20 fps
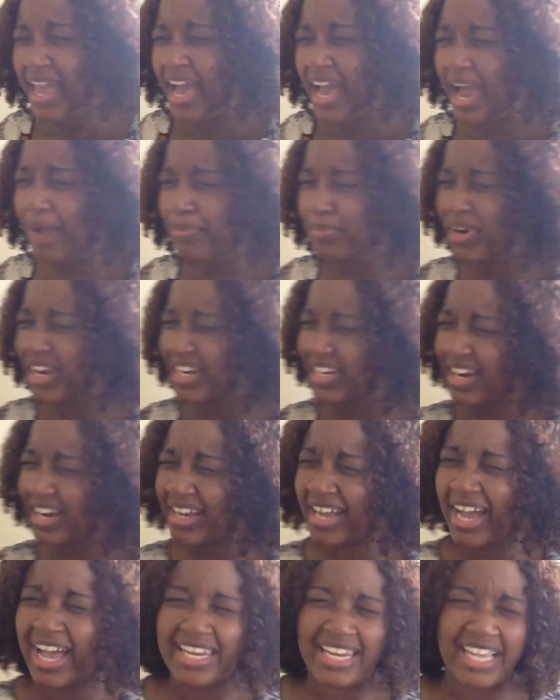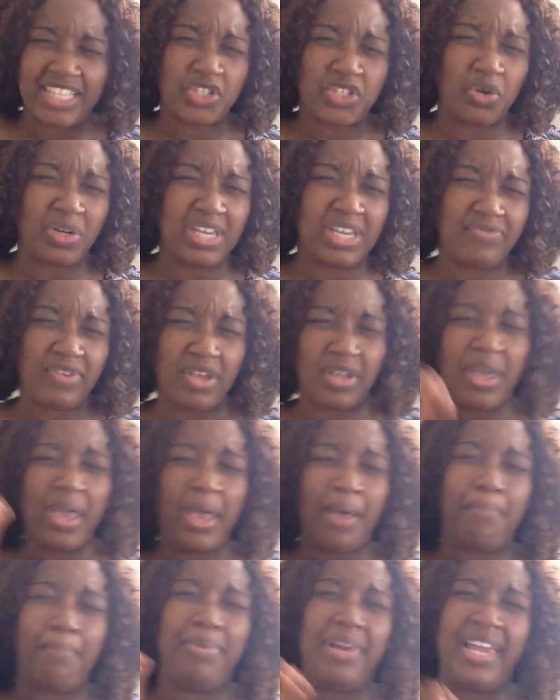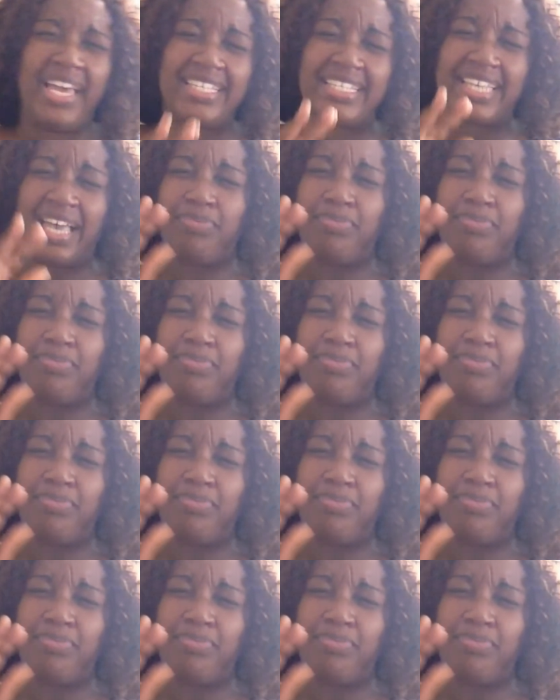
I pray, dear God, that you will a bless